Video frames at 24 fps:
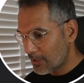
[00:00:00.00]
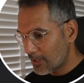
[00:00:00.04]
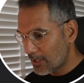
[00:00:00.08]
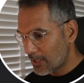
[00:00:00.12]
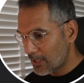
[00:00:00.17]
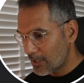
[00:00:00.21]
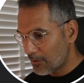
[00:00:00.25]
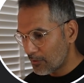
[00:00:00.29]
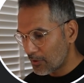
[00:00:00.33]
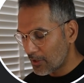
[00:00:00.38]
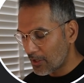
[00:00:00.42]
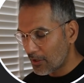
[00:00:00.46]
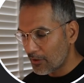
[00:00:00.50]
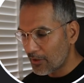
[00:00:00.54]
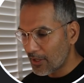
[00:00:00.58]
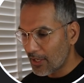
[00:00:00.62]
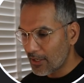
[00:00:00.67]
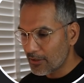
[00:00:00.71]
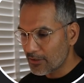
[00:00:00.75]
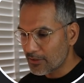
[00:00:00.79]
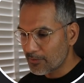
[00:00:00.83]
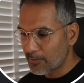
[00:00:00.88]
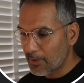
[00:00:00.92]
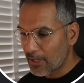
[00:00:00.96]
There we go, that
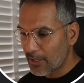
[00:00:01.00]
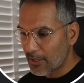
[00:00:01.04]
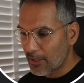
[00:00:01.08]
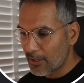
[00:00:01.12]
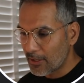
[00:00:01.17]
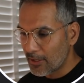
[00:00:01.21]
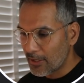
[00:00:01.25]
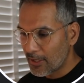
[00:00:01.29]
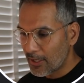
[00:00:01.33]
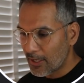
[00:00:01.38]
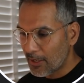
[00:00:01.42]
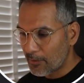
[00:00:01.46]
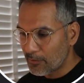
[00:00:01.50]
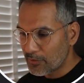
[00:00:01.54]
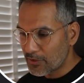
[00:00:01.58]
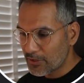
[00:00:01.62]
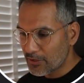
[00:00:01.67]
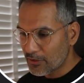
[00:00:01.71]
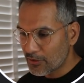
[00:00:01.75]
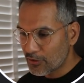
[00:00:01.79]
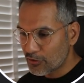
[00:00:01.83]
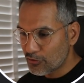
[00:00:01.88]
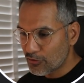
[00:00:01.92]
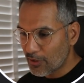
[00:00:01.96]
looks better. I'm just
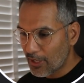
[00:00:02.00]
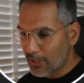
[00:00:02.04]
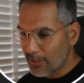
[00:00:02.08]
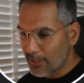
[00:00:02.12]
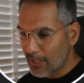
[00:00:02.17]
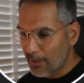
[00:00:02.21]
going to drag